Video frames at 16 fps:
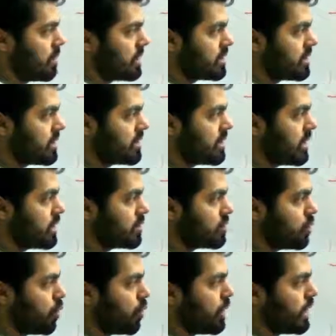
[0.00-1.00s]
But since there
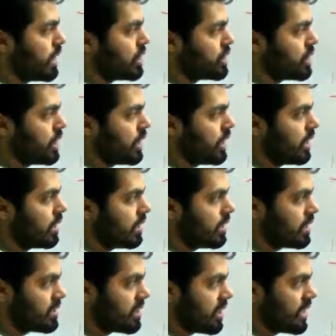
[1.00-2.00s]
is no variation in the
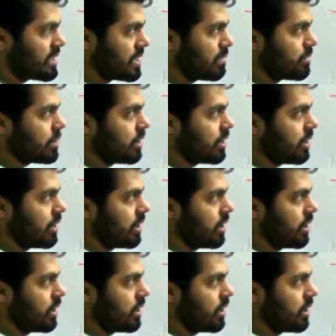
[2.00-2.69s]
length, this is an assumption.